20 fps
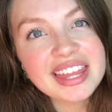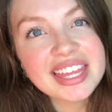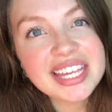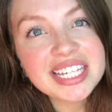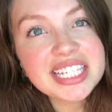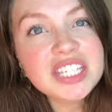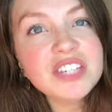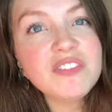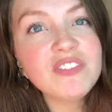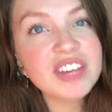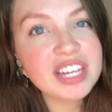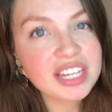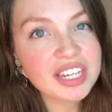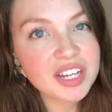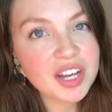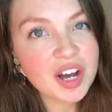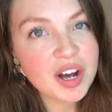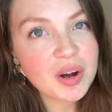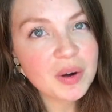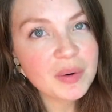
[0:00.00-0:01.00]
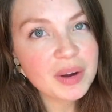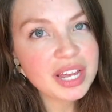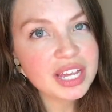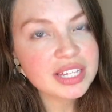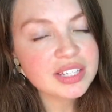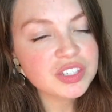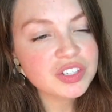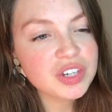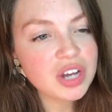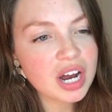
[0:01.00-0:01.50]
This video
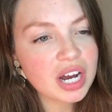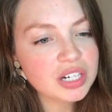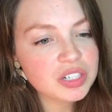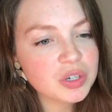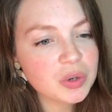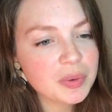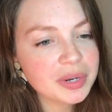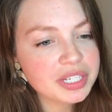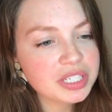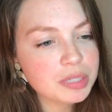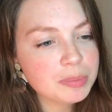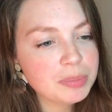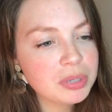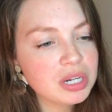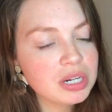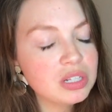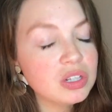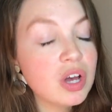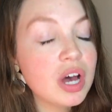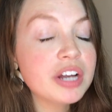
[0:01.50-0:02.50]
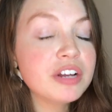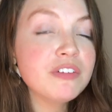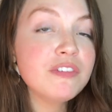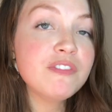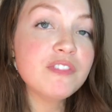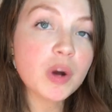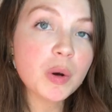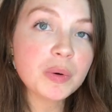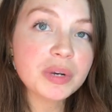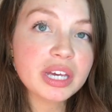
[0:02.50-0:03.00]
is not going to put a lot of
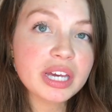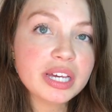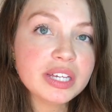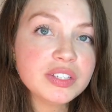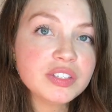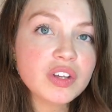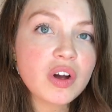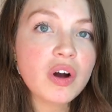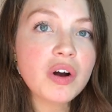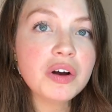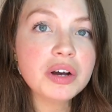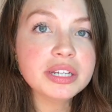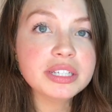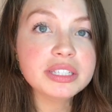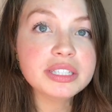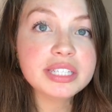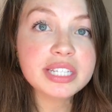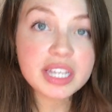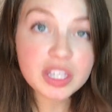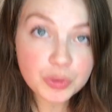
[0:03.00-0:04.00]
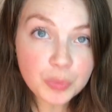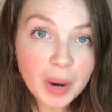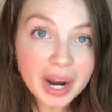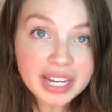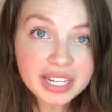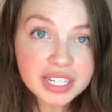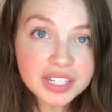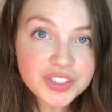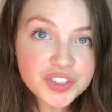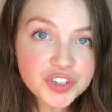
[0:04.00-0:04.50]
focus on teeth
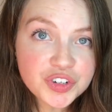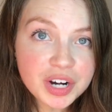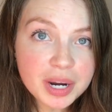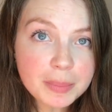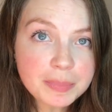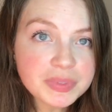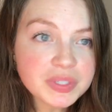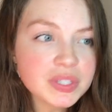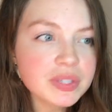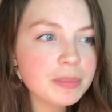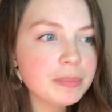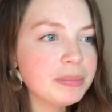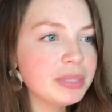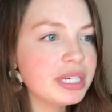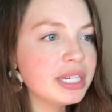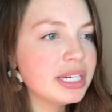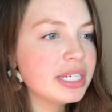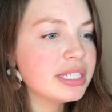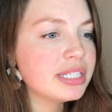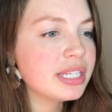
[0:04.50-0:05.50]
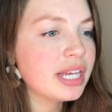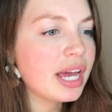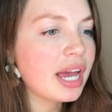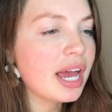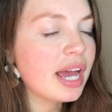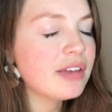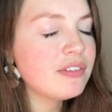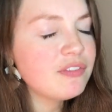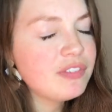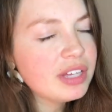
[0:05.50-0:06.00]
whitening strips because
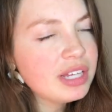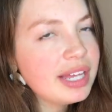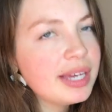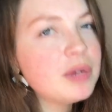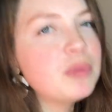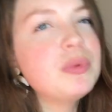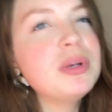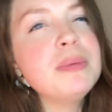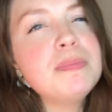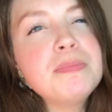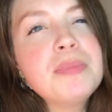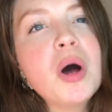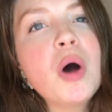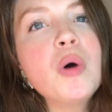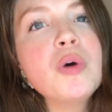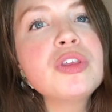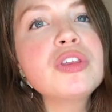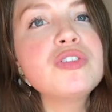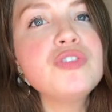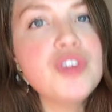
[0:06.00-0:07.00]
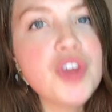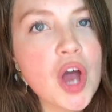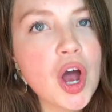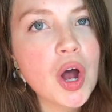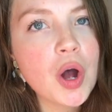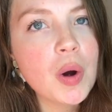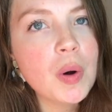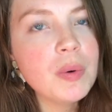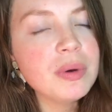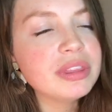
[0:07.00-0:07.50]
I feel like we both
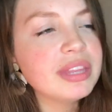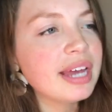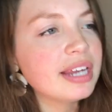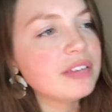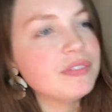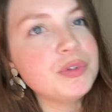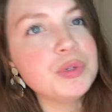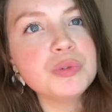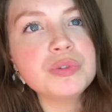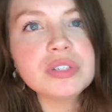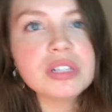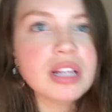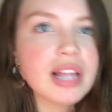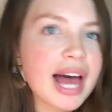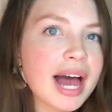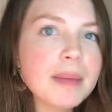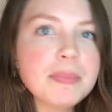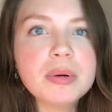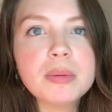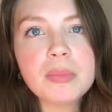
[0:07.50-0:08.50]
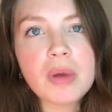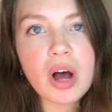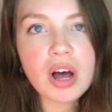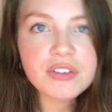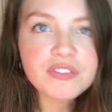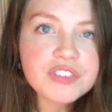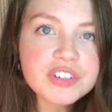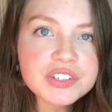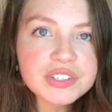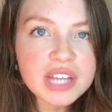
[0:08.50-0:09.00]
know that if you slap them
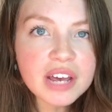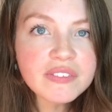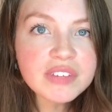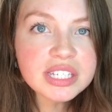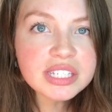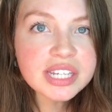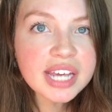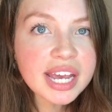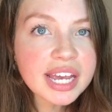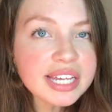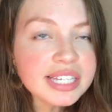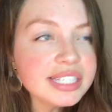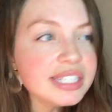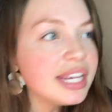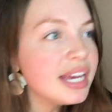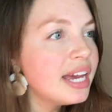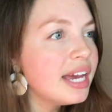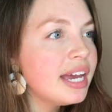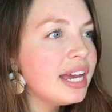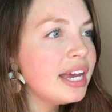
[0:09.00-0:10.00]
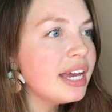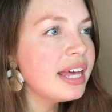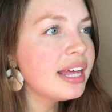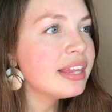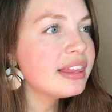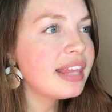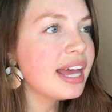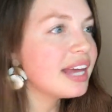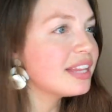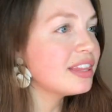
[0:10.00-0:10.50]
on for seven days,
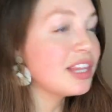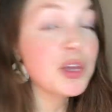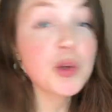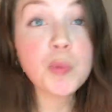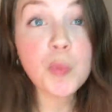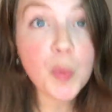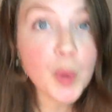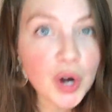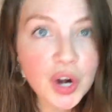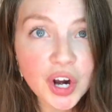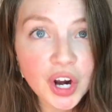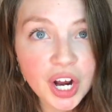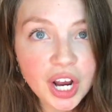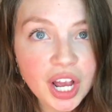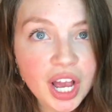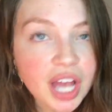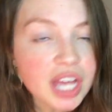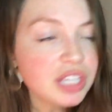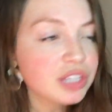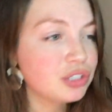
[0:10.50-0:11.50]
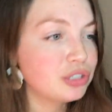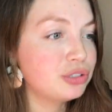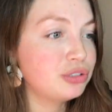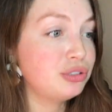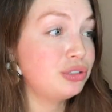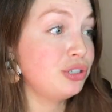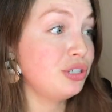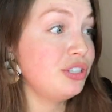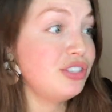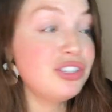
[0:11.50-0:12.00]
that they work. They're
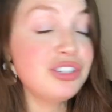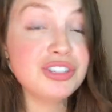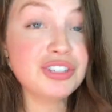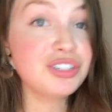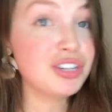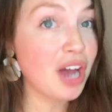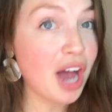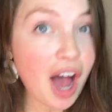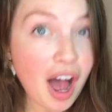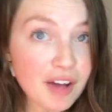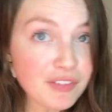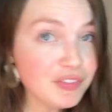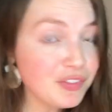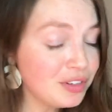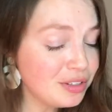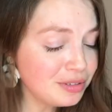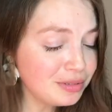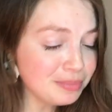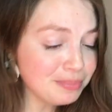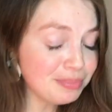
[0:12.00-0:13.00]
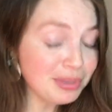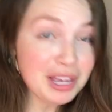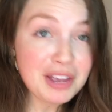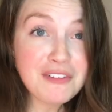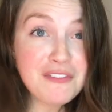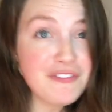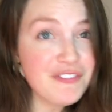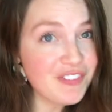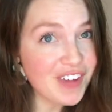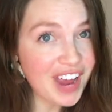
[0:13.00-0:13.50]
good stuff, you know,
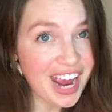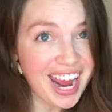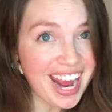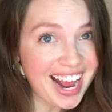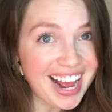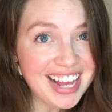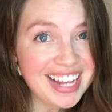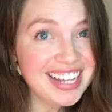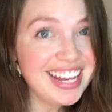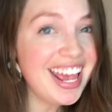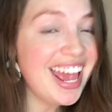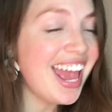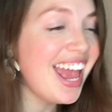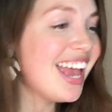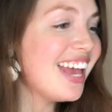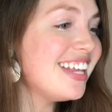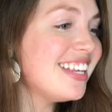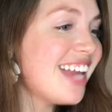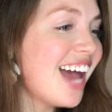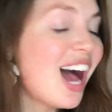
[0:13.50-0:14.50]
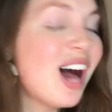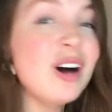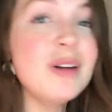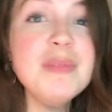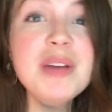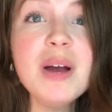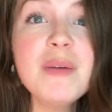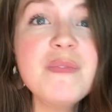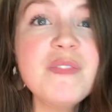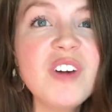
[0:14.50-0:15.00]
big fan, and I'll
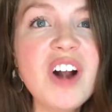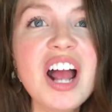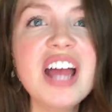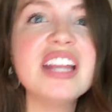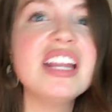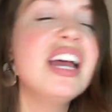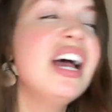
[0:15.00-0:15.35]
be upfront.